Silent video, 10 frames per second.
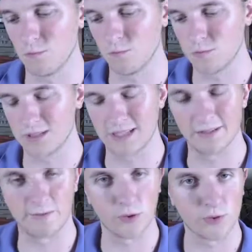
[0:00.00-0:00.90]
Was that
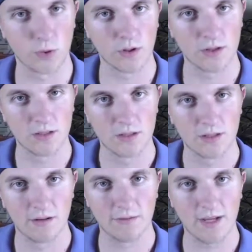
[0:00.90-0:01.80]
the fourth quarter
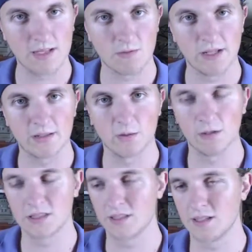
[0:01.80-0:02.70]
of last week, or
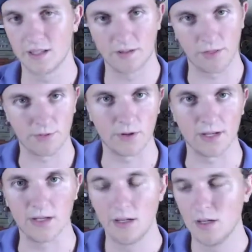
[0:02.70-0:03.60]
was it the other
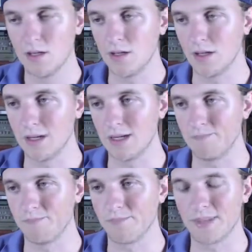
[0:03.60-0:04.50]
3?
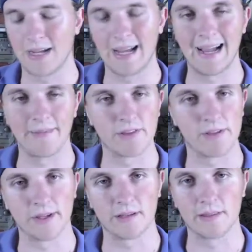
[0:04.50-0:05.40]
I have to
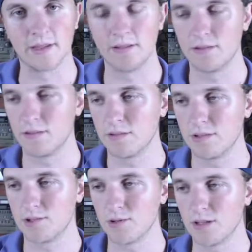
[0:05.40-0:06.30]
think that the
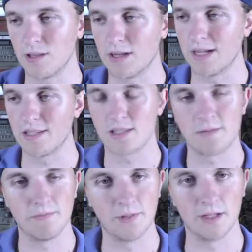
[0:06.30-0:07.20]
Detroit Lions,
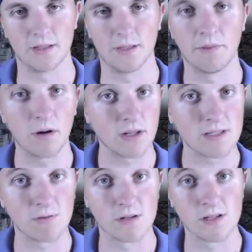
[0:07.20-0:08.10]
being the
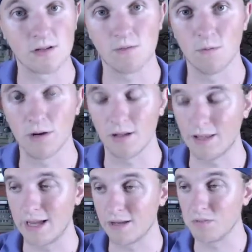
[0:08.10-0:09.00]
opponents, was what
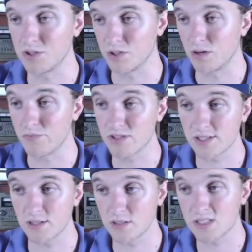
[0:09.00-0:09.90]
allowed him to show off his
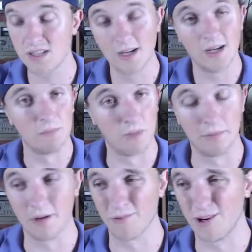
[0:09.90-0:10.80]
skills.
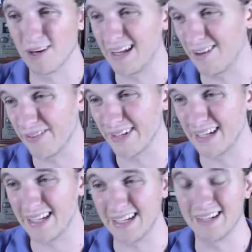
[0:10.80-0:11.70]
Maybe I'm wrong. I don't think
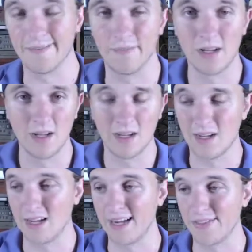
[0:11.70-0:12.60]
I am.
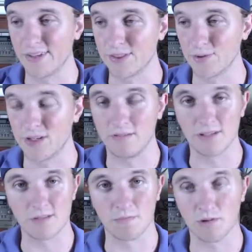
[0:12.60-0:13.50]
I think the
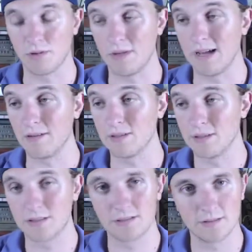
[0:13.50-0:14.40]
Ravens blow them out.
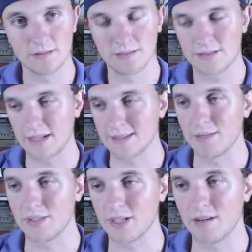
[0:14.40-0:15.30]
Take
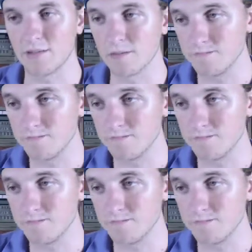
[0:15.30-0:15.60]
them to cover.